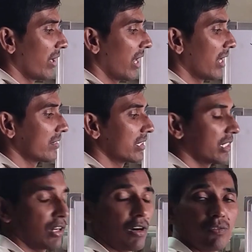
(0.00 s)

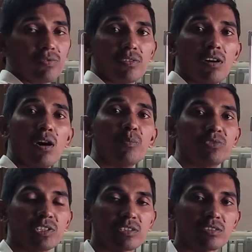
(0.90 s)
velocity of
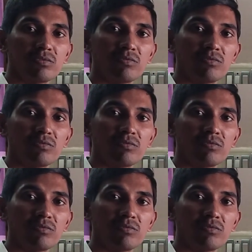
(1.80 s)
object.